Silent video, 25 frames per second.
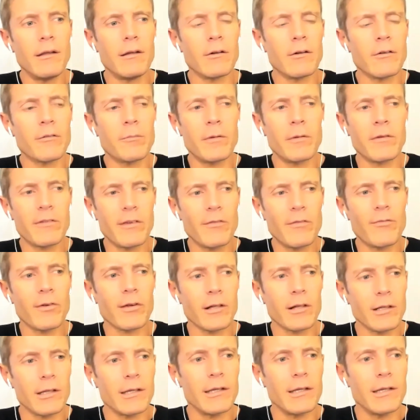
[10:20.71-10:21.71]

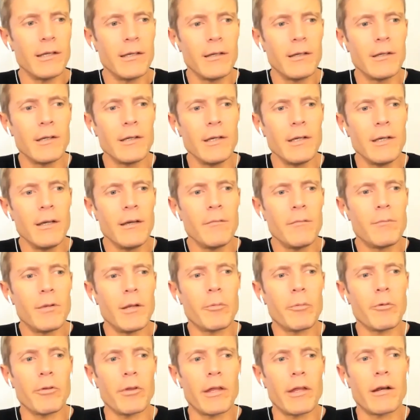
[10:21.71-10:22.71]
specifically
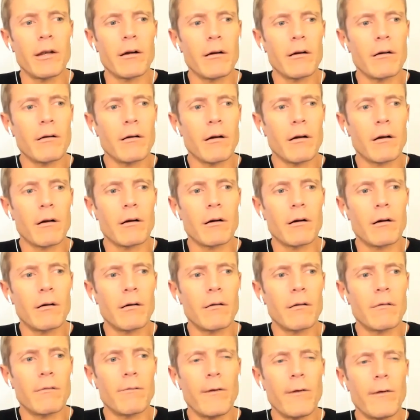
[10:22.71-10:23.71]
people that are
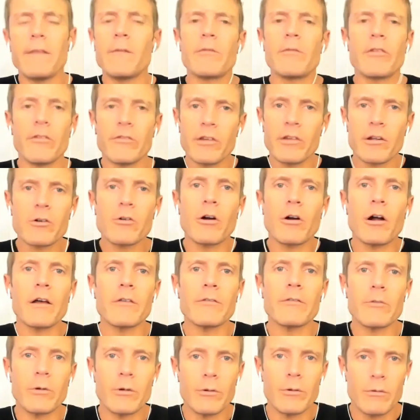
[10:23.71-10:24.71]
find themselves at a
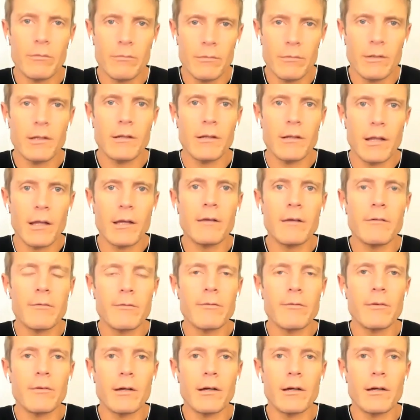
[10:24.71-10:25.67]
crossroad in life.